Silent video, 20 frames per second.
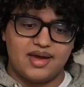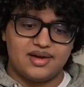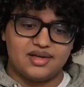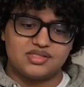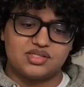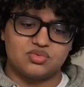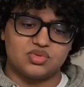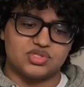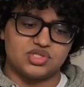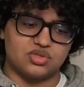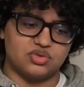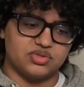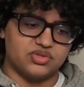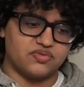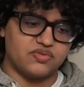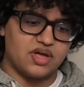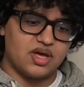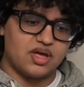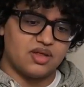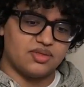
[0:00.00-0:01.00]
And as a result
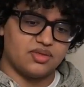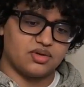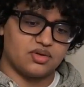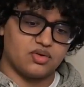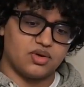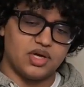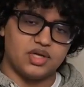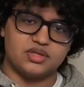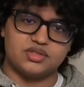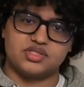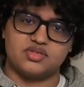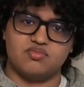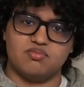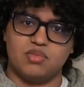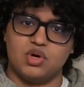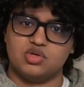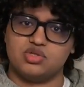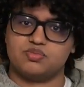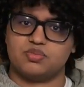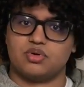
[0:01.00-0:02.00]
of that, the creators of
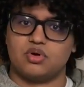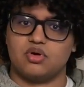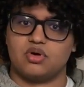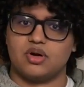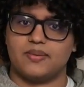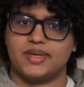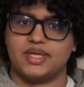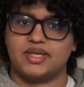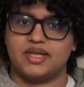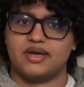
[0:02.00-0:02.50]
most programming